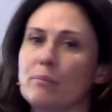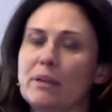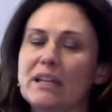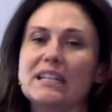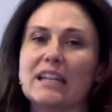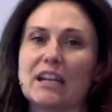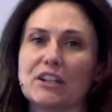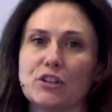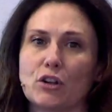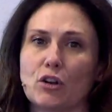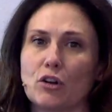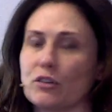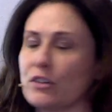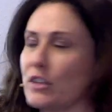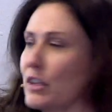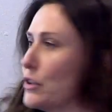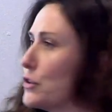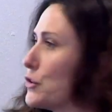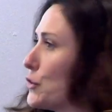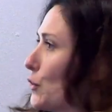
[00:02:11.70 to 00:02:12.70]
pediatric
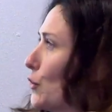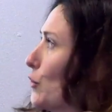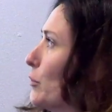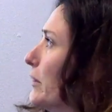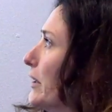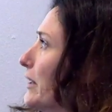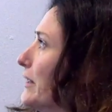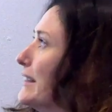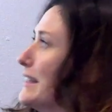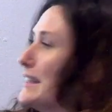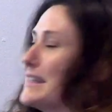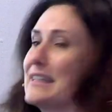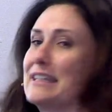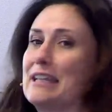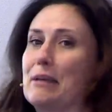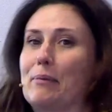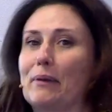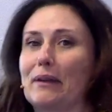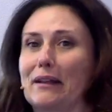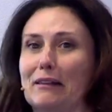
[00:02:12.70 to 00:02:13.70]
ocular trauma is a
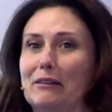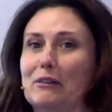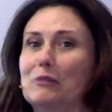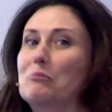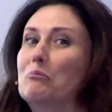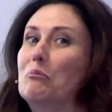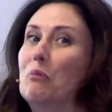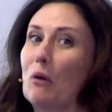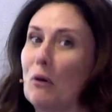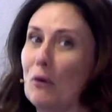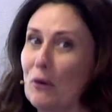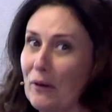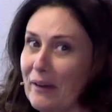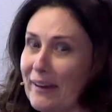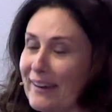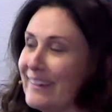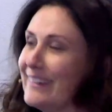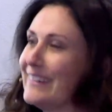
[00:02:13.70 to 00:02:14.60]
typical boy,